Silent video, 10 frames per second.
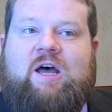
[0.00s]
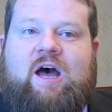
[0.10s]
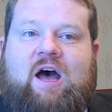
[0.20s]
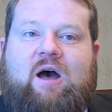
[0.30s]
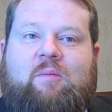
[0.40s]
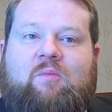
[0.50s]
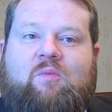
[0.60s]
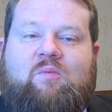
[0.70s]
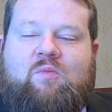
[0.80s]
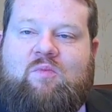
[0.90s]

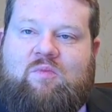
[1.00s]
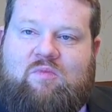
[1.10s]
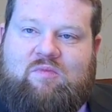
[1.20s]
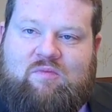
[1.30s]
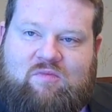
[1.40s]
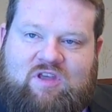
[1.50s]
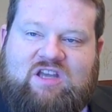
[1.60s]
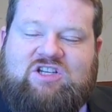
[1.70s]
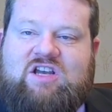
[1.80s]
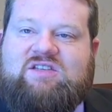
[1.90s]
the
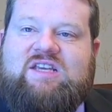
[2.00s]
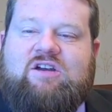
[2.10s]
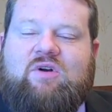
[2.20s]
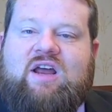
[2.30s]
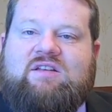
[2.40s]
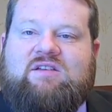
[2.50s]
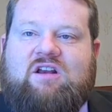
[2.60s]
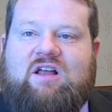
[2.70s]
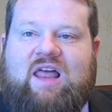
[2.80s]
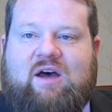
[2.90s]
NGLC grant is going
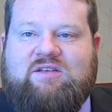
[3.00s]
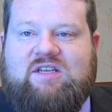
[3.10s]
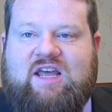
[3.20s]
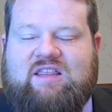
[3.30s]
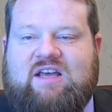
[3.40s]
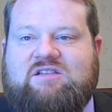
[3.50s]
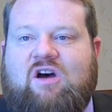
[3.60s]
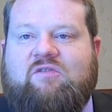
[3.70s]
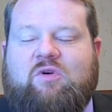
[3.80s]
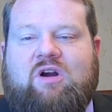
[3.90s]
to allow us to take that
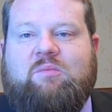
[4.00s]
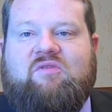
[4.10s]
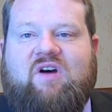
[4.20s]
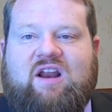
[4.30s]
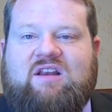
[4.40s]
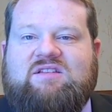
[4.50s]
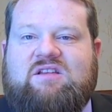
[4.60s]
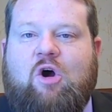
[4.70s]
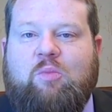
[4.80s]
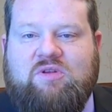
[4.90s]
software and provide it as
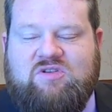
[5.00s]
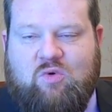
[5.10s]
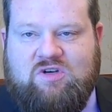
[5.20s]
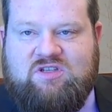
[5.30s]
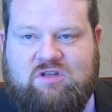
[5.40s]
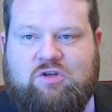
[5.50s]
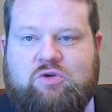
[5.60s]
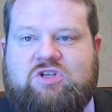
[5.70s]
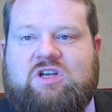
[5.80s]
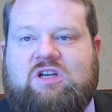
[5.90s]
an open source
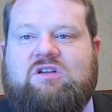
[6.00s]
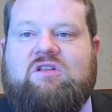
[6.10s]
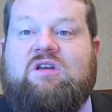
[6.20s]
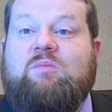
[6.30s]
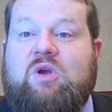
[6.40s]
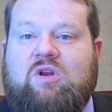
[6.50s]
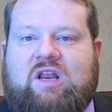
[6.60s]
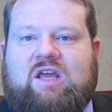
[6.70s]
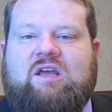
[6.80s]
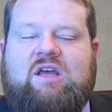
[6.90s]
solution to the
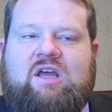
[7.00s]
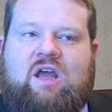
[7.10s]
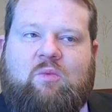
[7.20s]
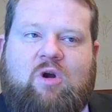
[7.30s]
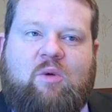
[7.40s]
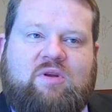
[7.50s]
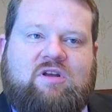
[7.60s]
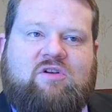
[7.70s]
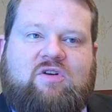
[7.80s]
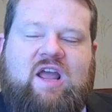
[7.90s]
community. And we're hoping to
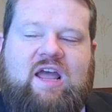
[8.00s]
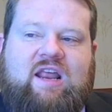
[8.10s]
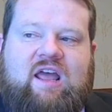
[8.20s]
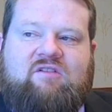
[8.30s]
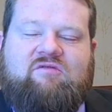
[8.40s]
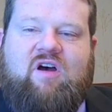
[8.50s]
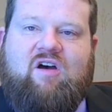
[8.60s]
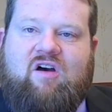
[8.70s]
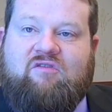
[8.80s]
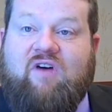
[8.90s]
create
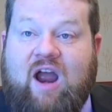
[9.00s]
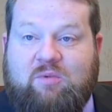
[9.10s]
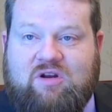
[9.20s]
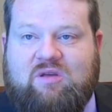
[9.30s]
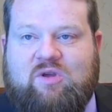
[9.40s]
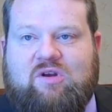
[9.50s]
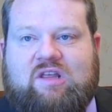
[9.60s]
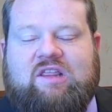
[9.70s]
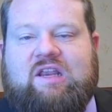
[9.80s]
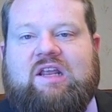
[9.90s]
a vibrant
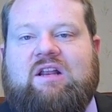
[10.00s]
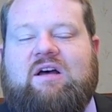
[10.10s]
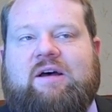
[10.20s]
community that